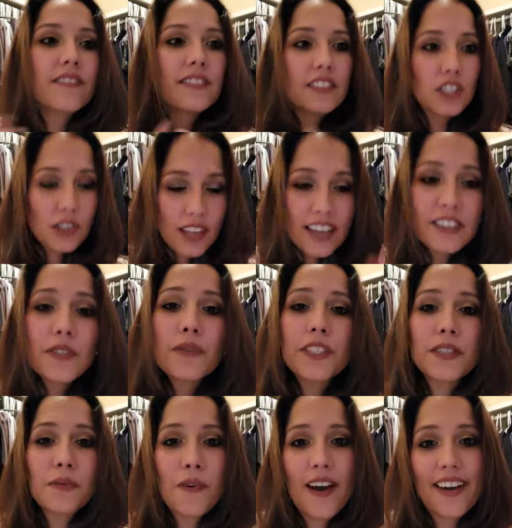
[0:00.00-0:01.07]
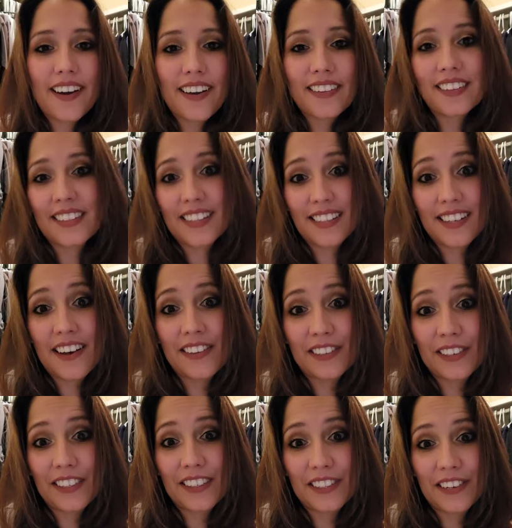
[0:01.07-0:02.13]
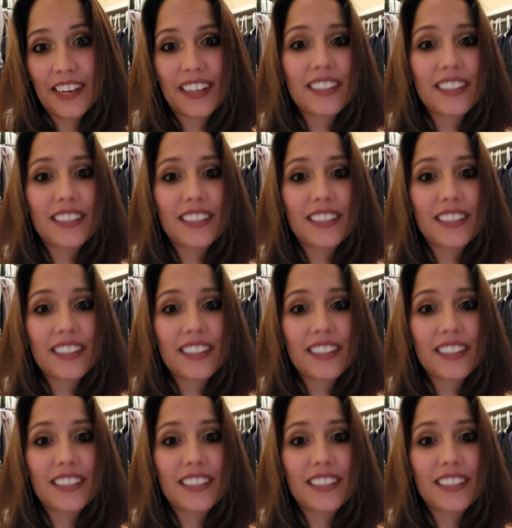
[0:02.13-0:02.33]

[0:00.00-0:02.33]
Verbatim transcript: so that's the reason why I got the Santal thirty-three.